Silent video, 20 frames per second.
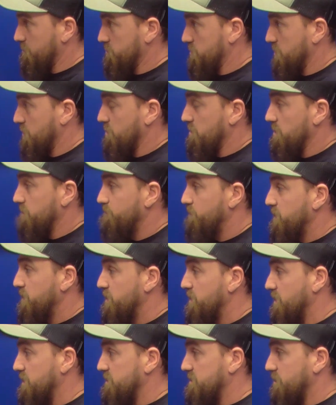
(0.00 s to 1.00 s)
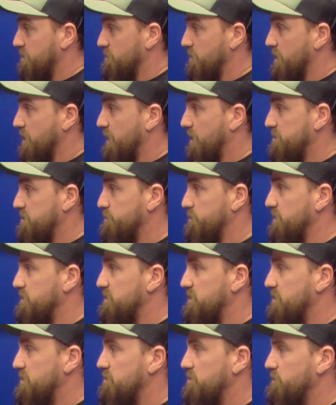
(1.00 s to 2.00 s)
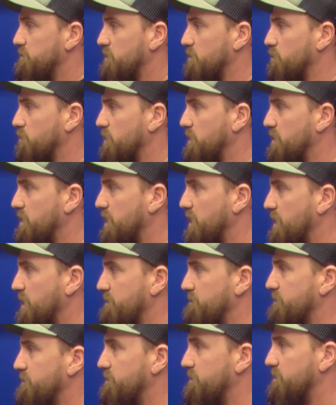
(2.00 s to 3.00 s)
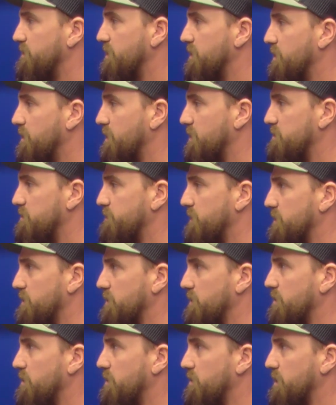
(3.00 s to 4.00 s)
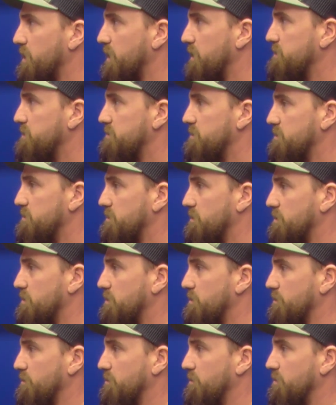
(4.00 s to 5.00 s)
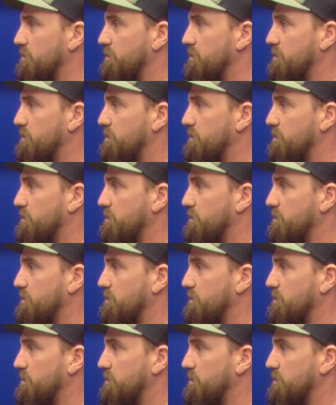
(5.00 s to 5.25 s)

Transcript: little journey and sold that house, but it's still something we never expected God to ask us to do.